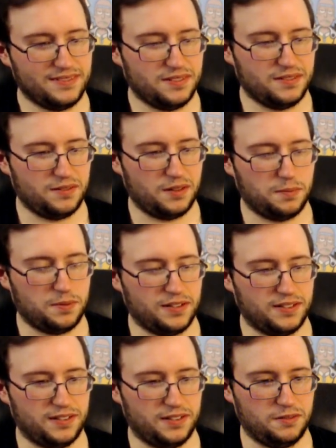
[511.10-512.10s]
I would have
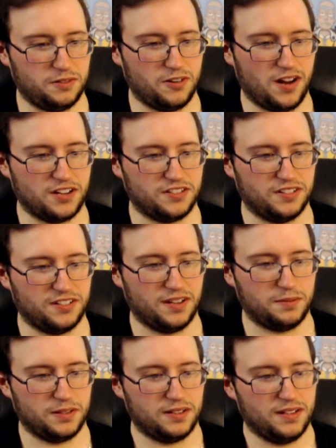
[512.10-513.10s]
predicted he would crash into something.